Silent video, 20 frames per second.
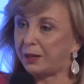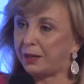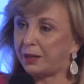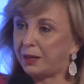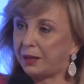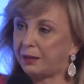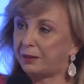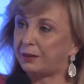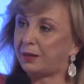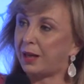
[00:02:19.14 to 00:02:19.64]

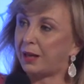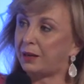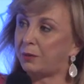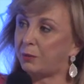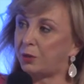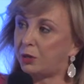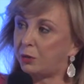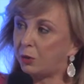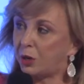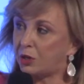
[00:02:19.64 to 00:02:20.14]
again, that
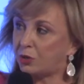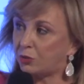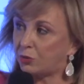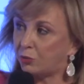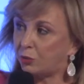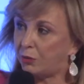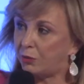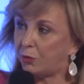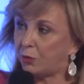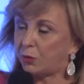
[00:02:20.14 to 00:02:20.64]

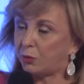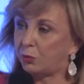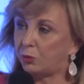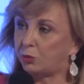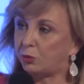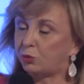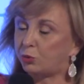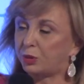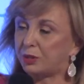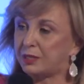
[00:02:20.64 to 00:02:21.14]
immigration reform
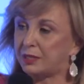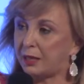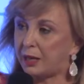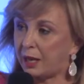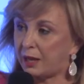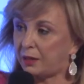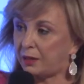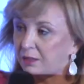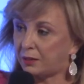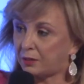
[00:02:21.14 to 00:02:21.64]
will
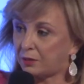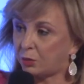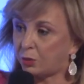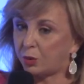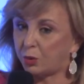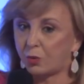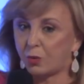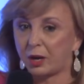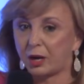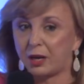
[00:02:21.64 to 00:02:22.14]
translate in a
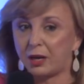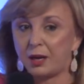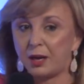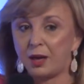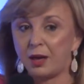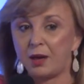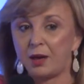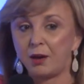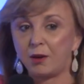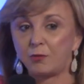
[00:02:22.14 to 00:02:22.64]
certain way
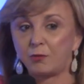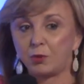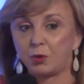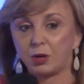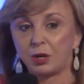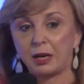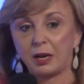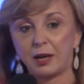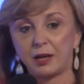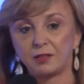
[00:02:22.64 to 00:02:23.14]

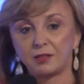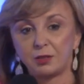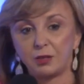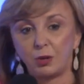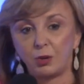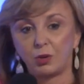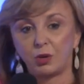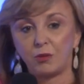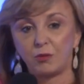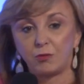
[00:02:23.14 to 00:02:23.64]
for clients
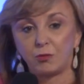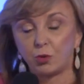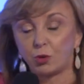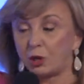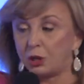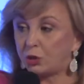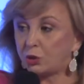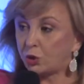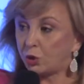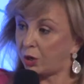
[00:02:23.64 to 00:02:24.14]
looking
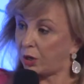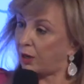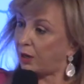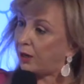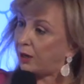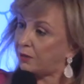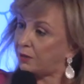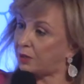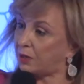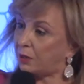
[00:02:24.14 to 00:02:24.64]
for
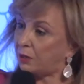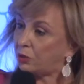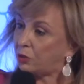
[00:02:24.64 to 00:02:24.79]
alternatives,